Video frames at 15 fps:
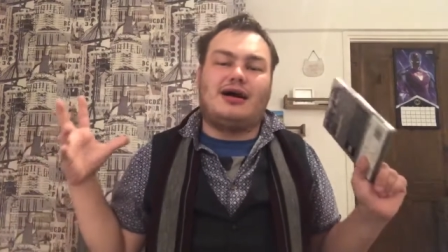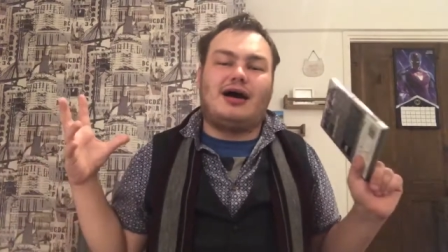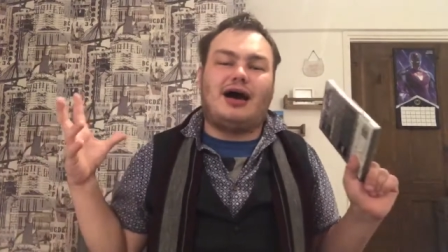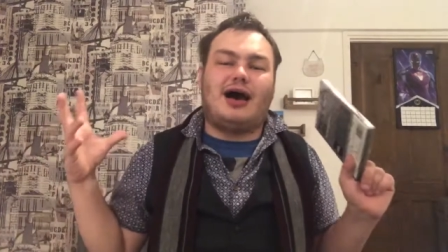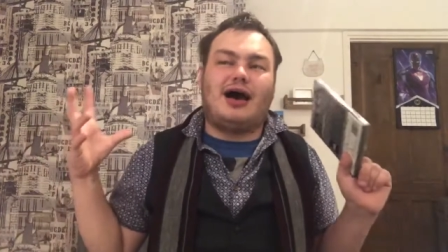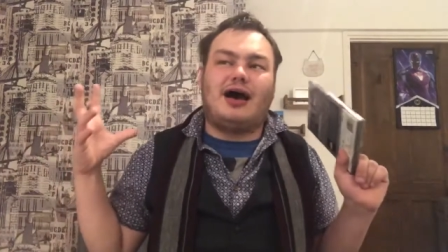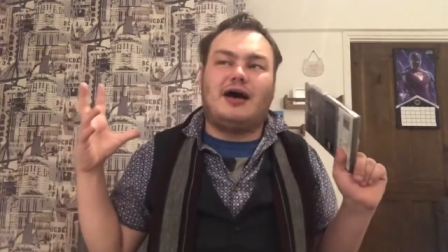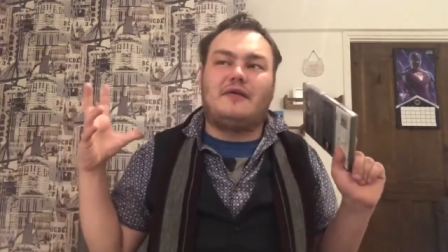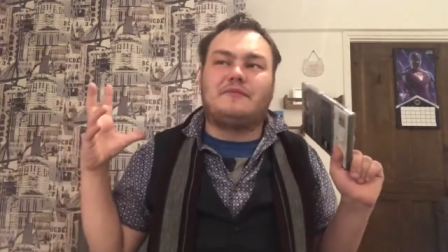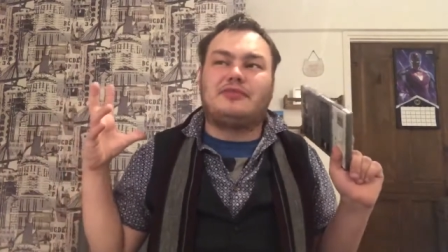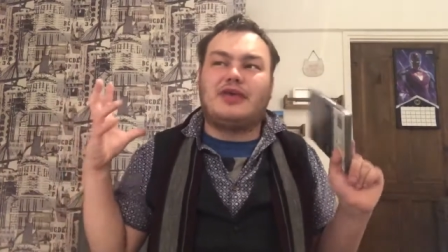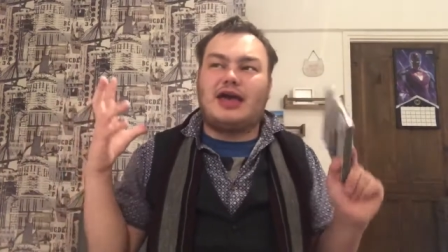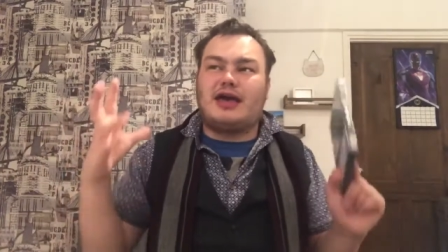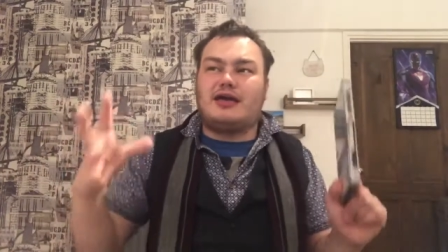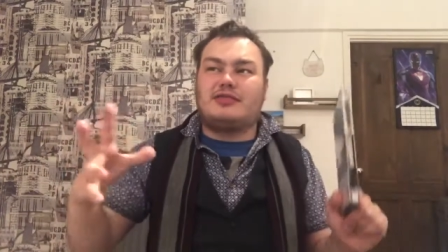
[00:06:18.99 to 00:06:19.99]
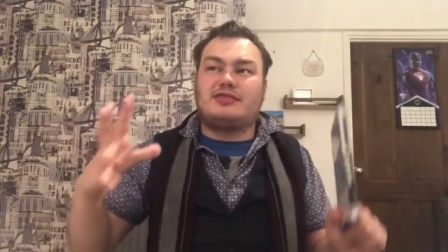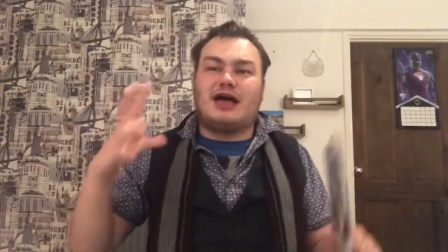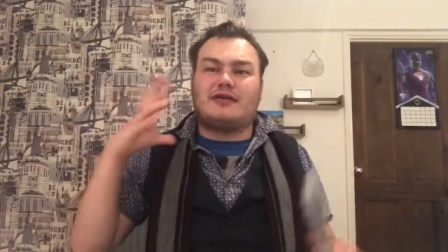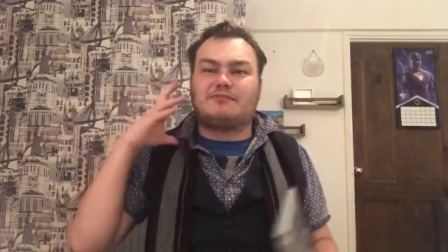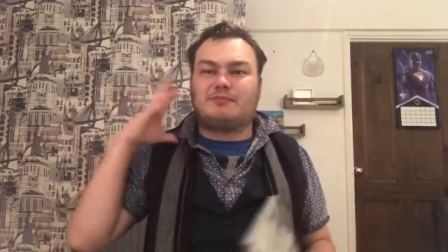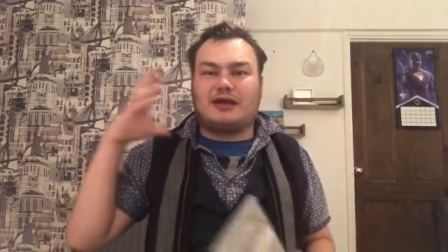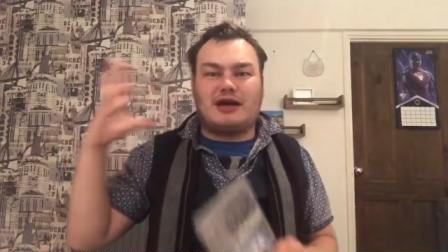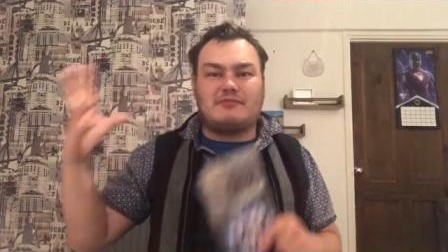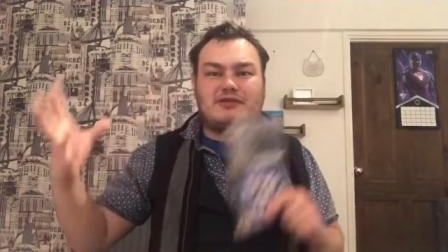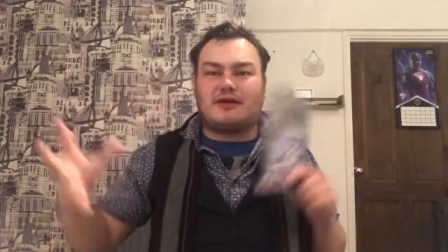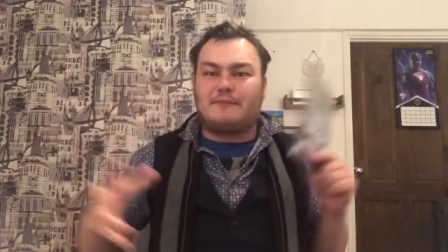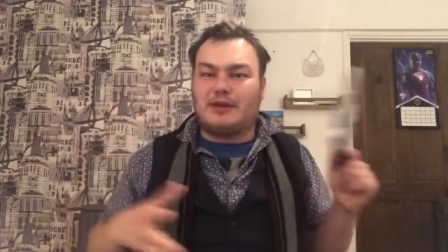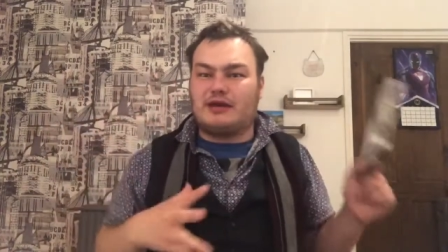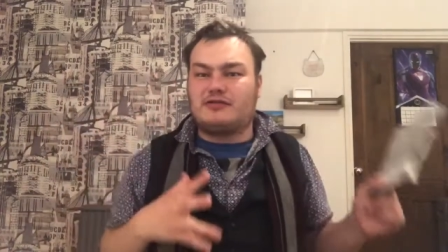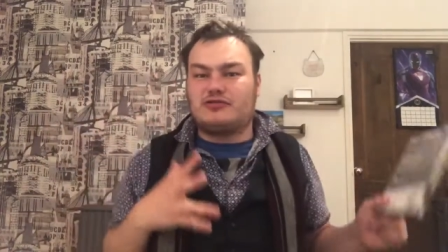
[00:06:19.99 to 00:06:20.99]
that becomes like a
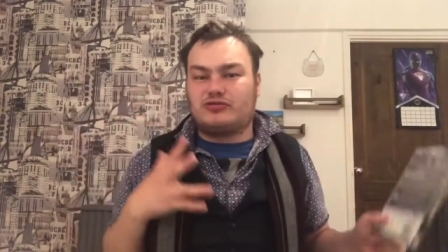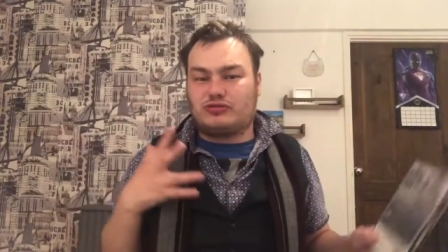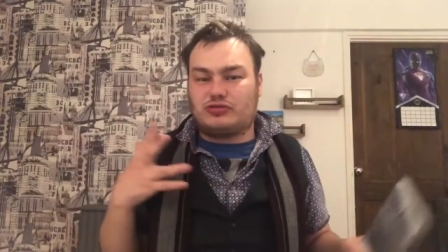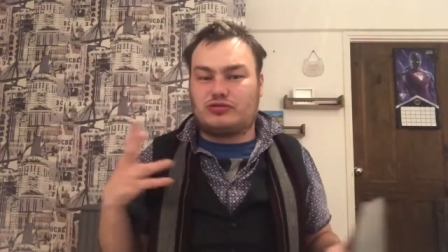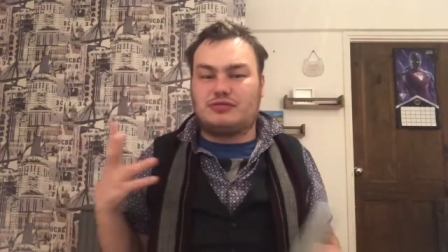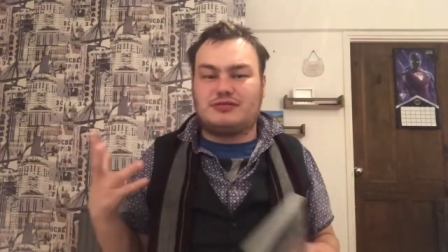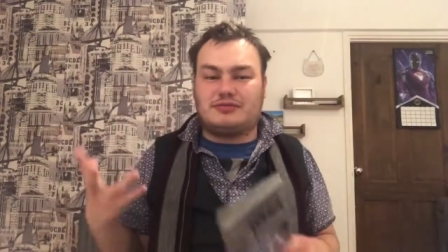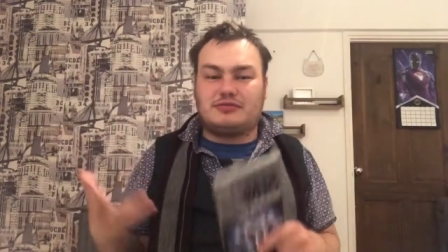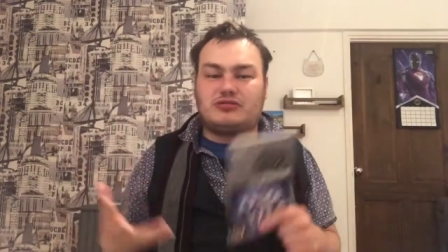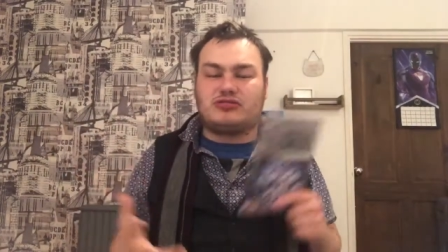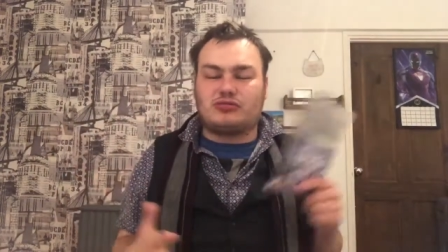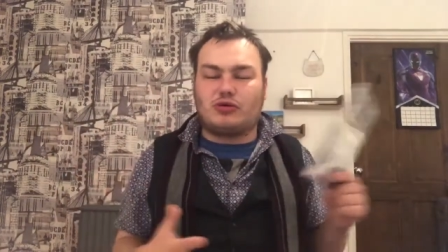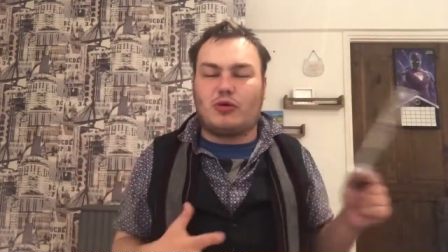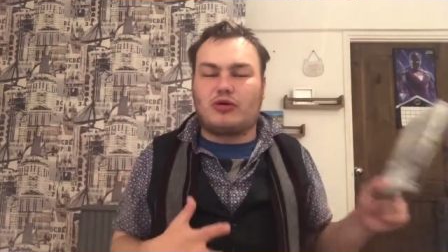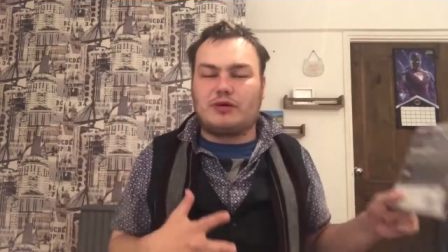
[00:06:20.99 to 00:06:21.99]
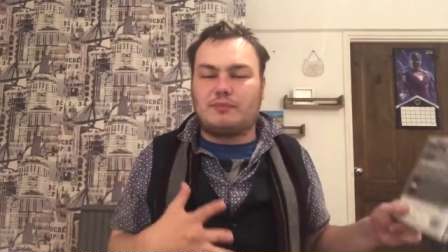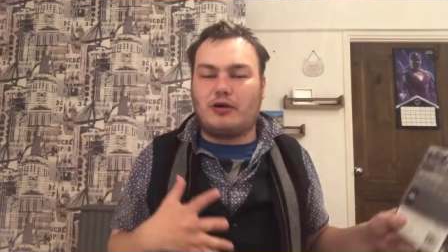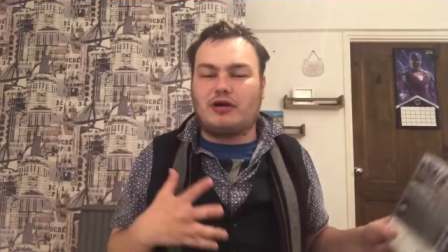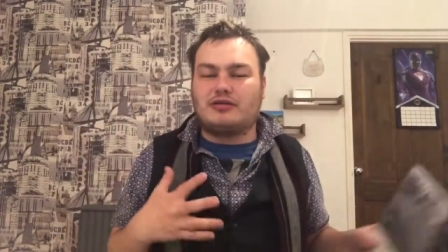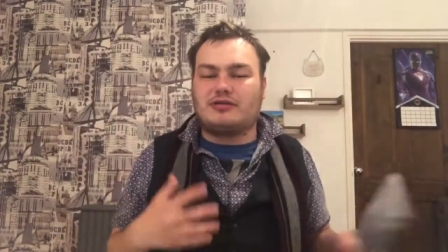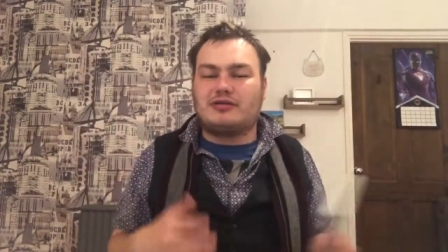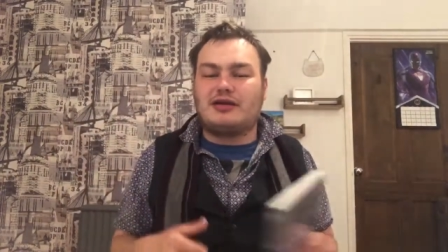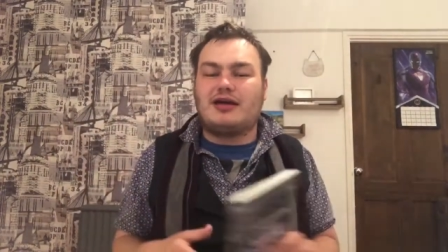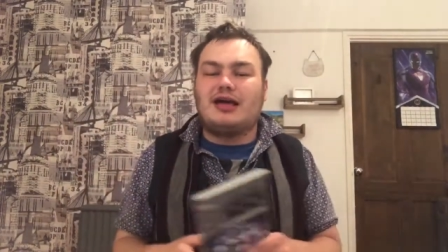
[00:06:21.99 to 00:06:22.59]
big story point.